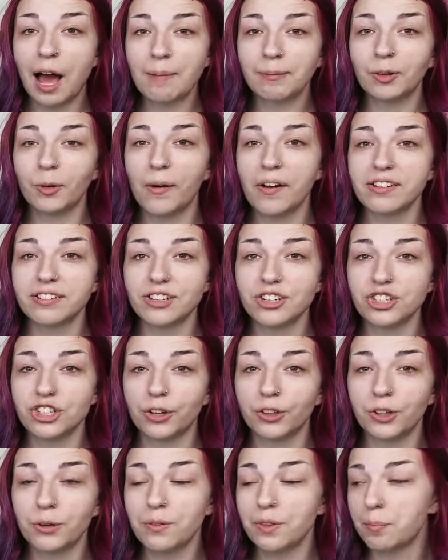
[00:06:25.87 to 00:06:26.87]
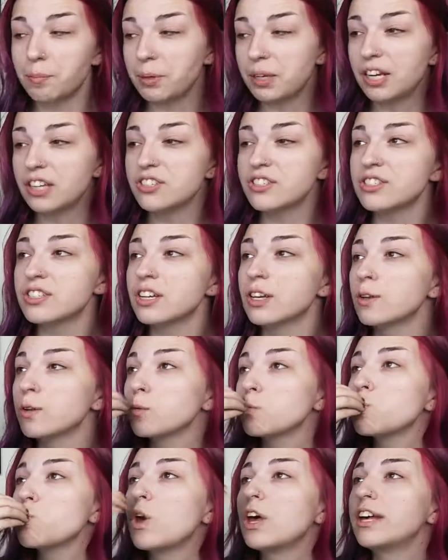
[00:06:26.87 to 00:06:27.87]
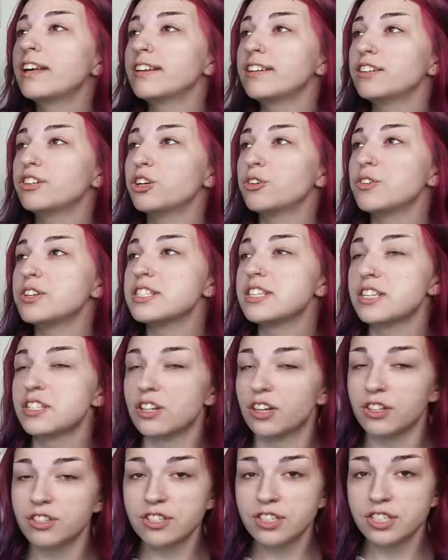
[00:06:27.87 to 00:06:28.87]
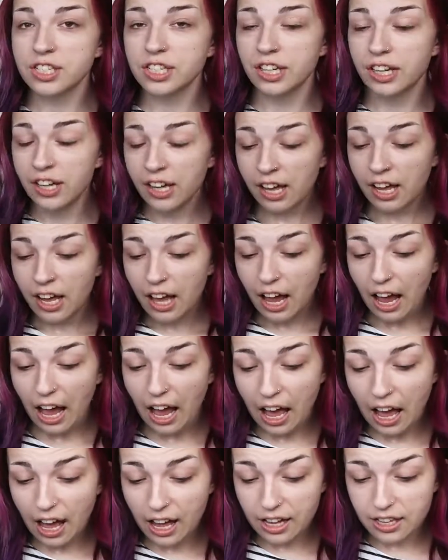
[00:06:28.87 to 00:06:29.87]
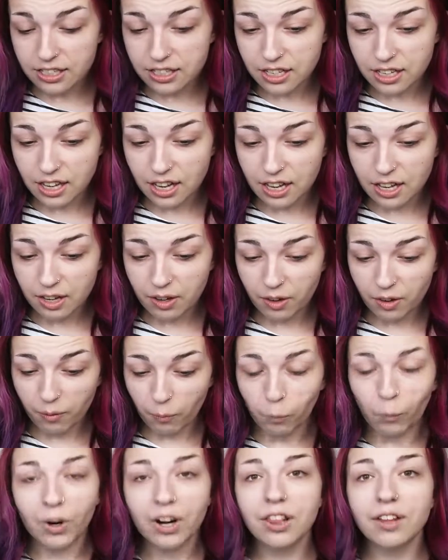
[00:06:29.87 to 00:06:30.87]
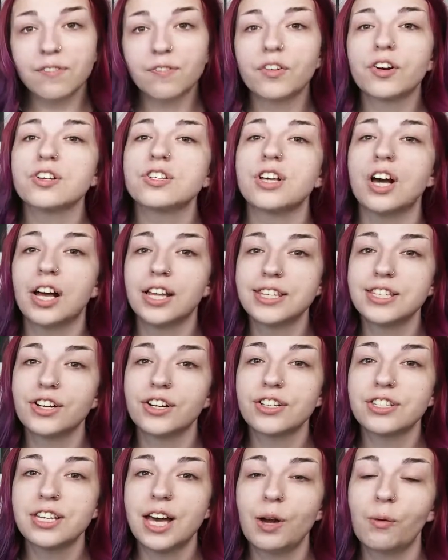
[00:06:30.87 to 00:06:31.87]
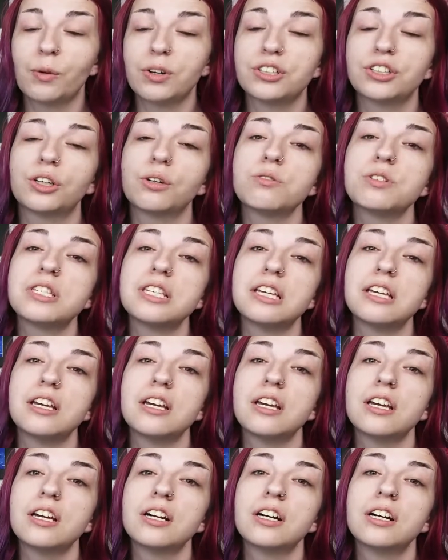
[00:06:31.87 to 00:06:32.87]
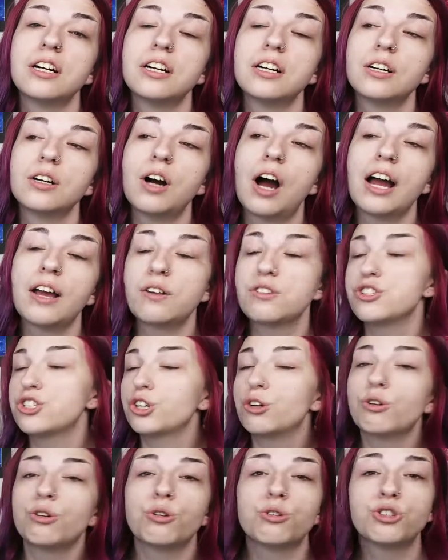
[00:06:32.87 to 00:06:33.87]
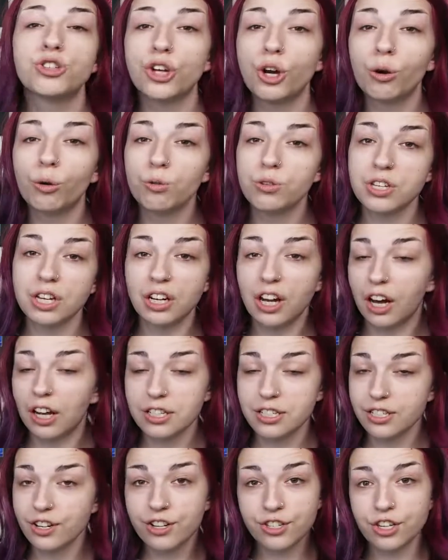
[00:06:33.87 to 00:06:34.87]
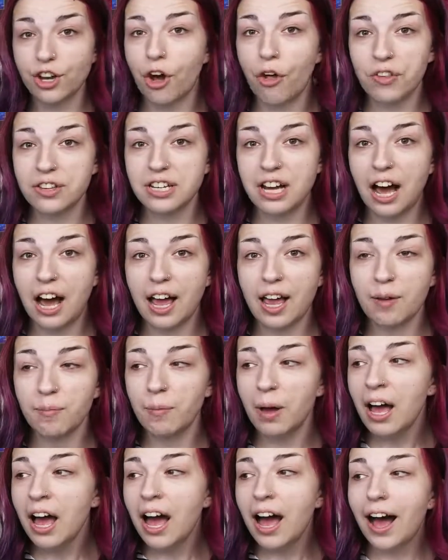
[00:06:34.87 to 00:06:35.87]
I'm going to show you the piece de resistance. One of the first concerts I went to go see. I used to go to shows and concerts all the time.